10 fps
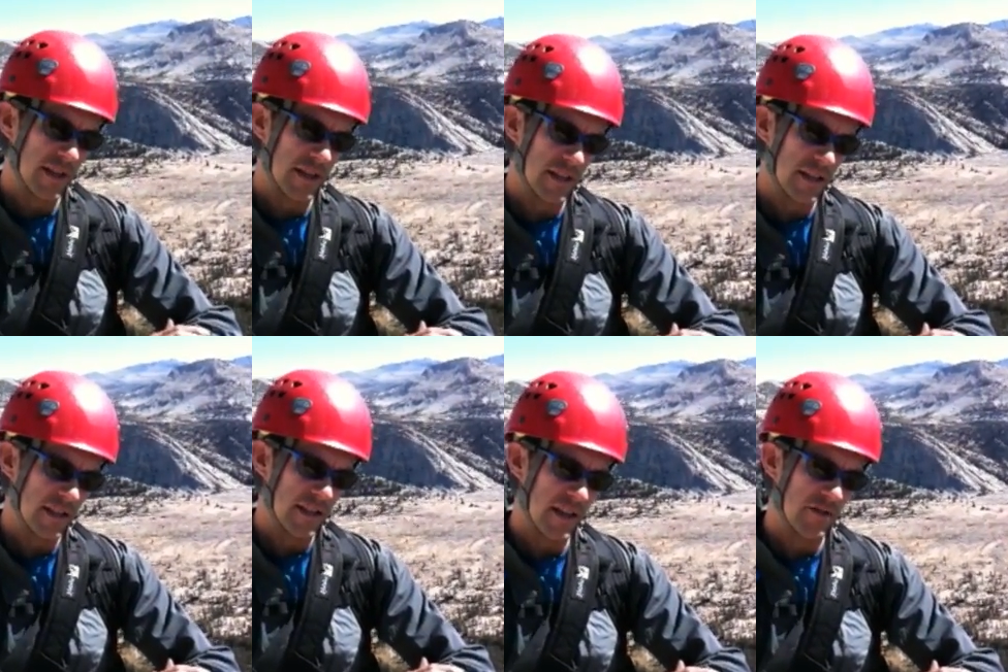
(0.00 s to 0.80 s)
at
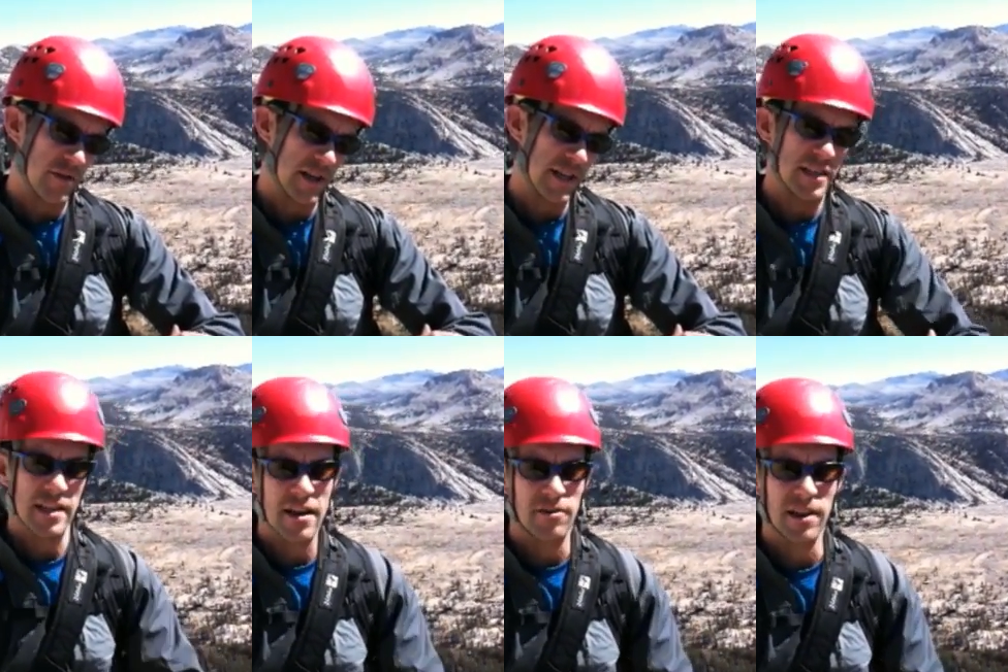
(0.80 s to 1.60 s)
10:20.
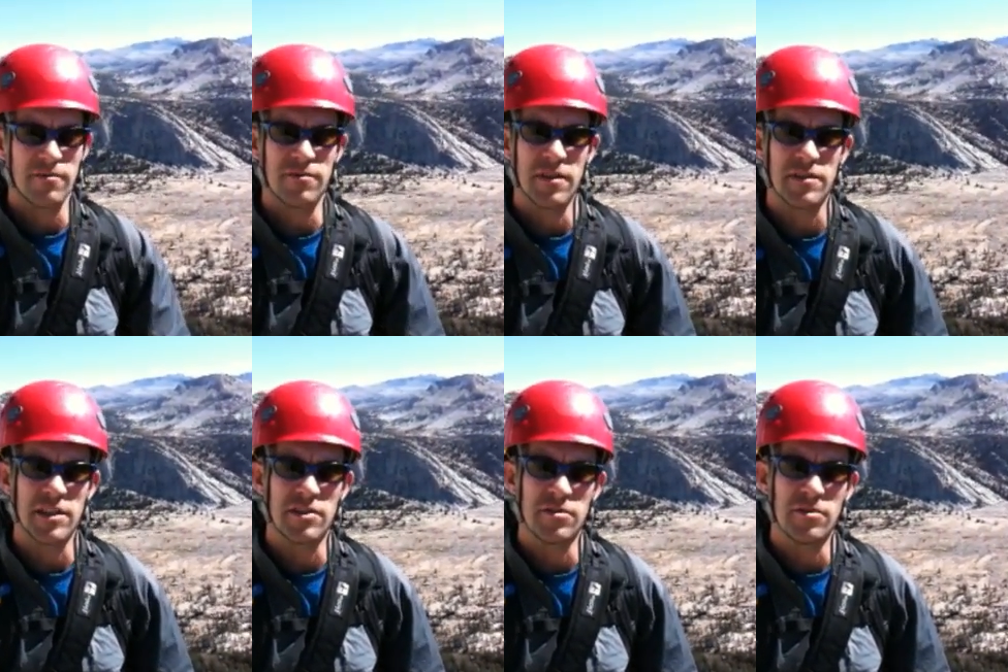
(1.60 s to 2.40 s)
It's now
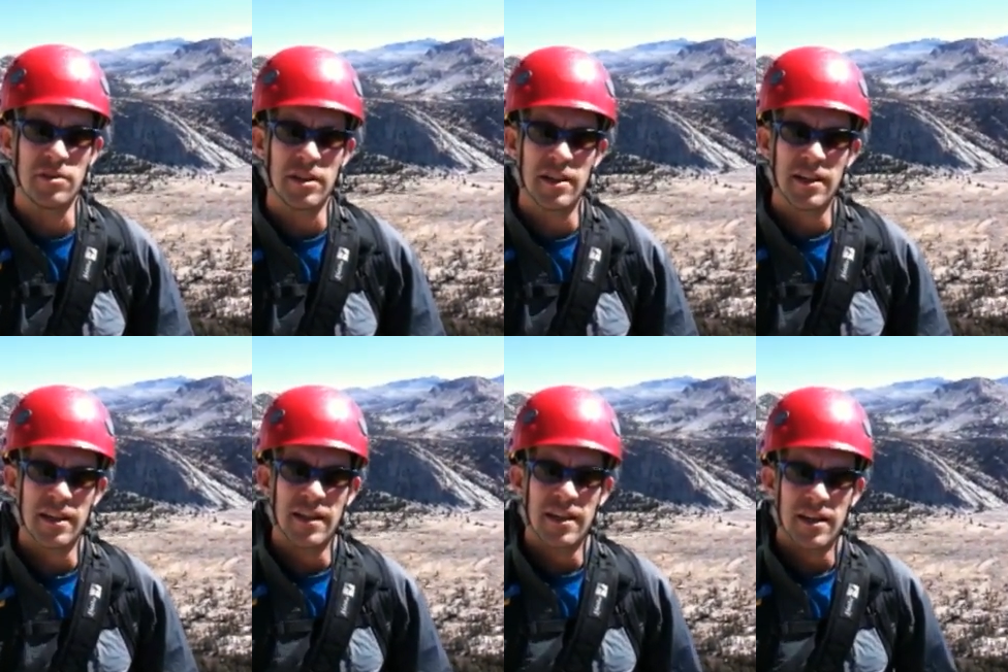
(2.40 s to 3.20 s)
11:52.
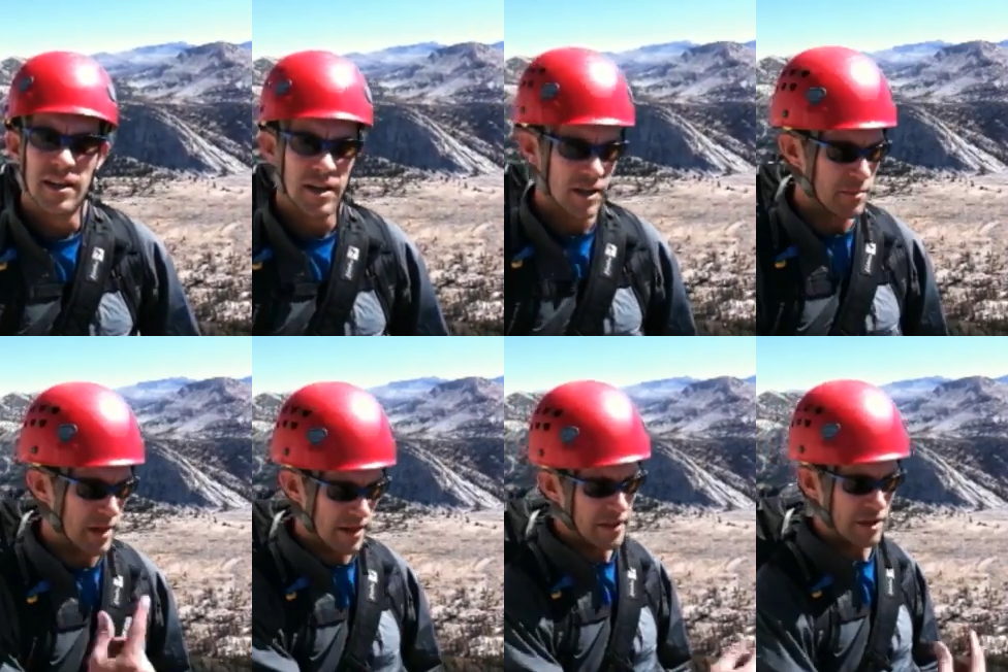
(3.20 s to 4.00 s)
Uh,
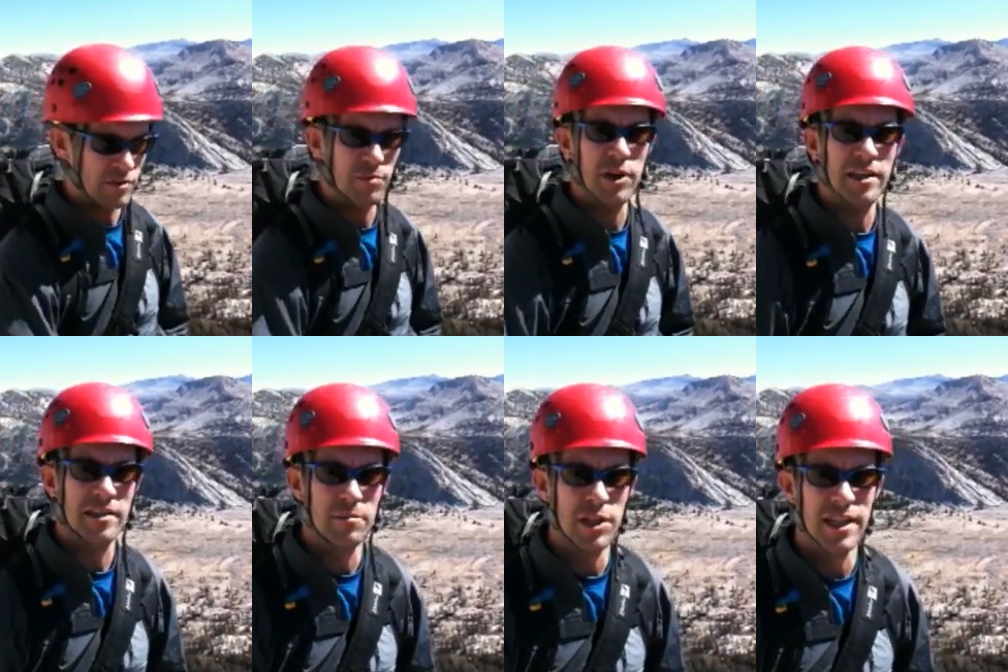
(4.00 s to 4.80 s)
but I've had two
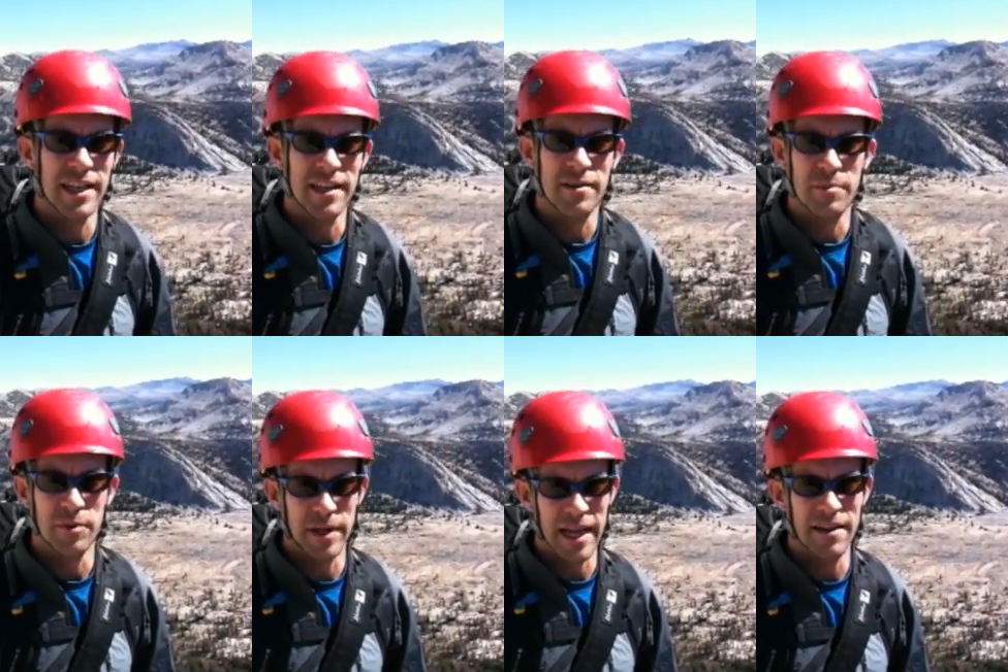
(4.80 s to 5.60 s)
breaks to belay.
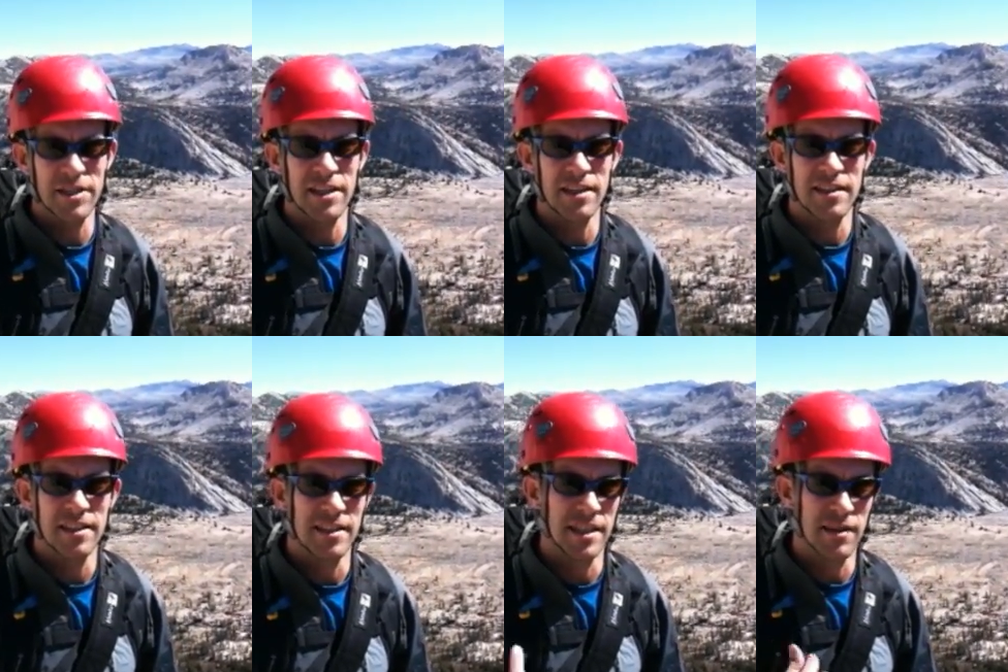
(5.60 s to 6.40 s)
But what I haven't done
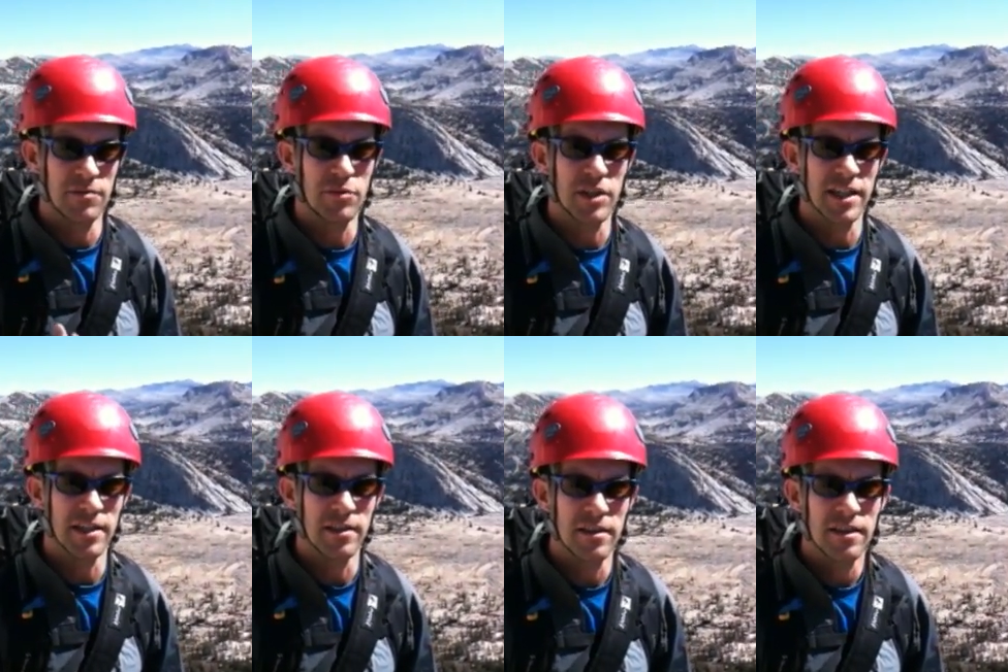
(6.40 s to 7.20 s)
is I haven't put
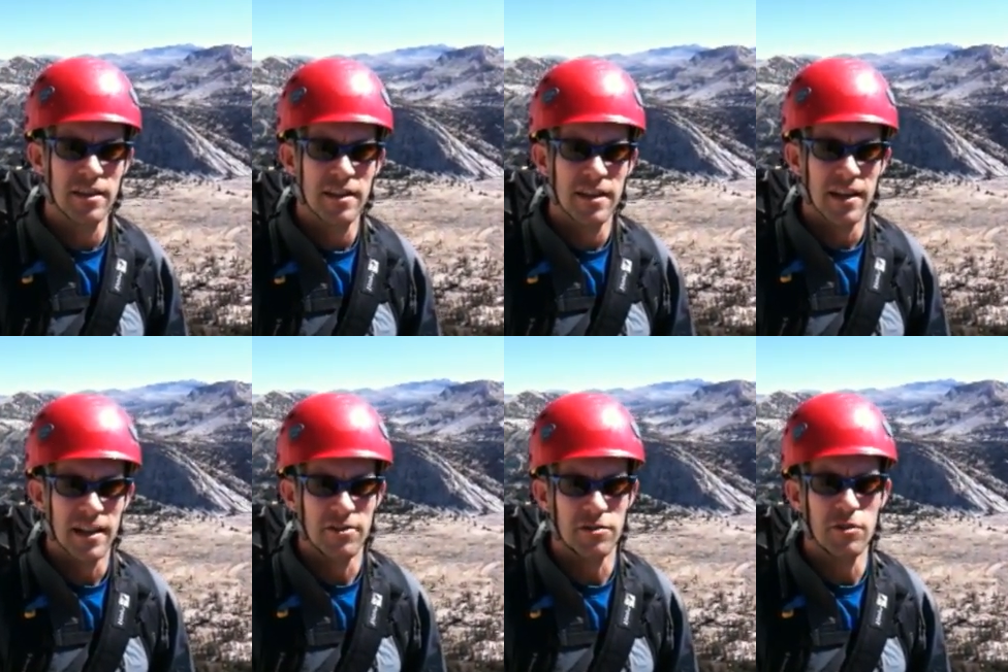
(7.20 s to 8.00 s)
any.
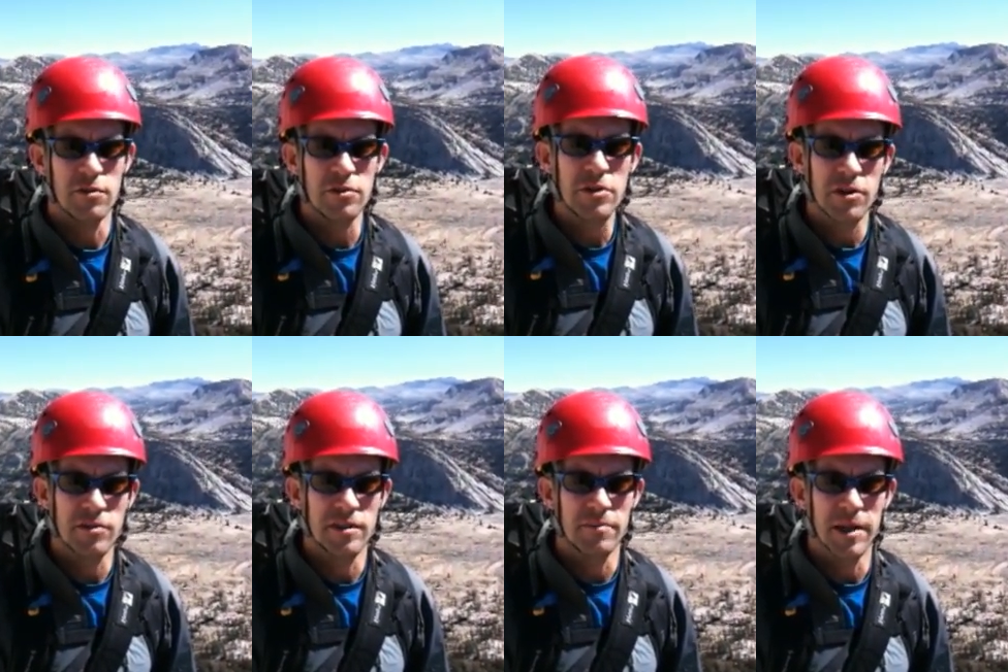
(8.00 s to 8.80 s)
There's no
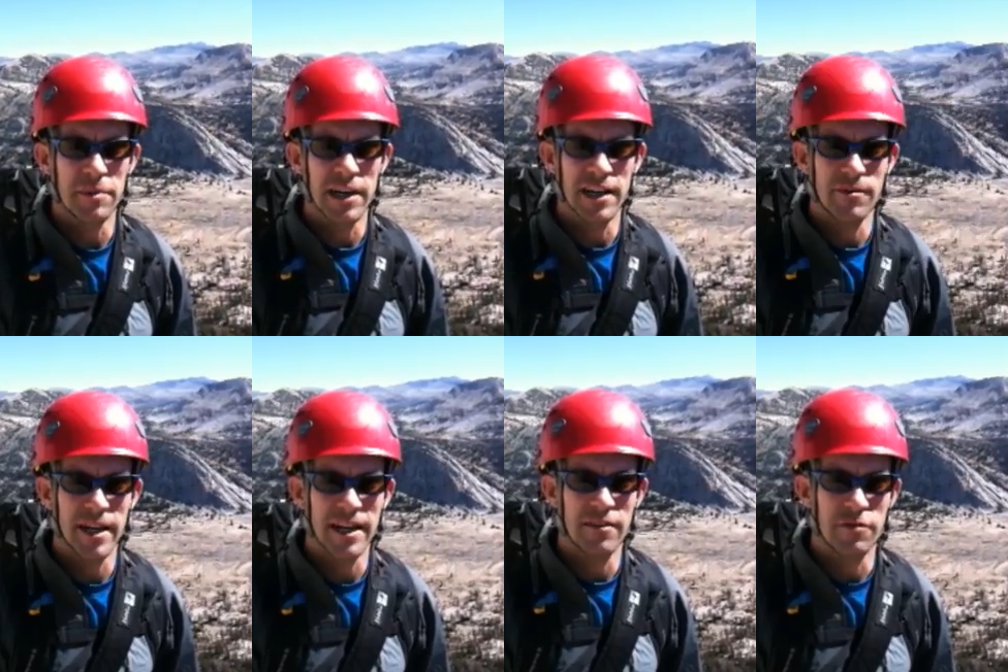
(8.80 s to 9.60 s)
glucose in my body
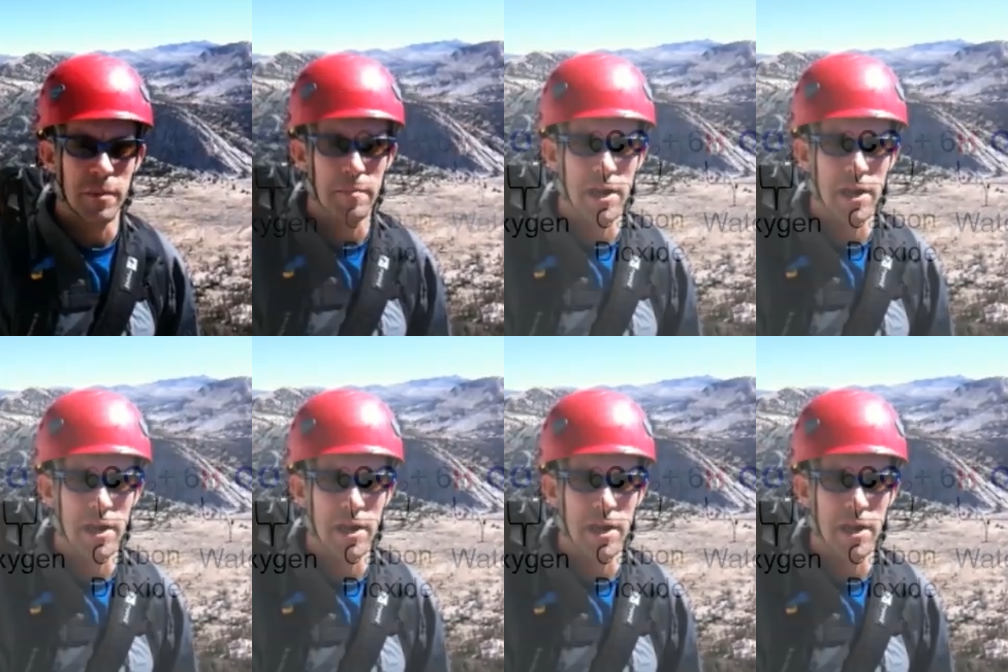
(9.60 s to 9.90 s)
right now for my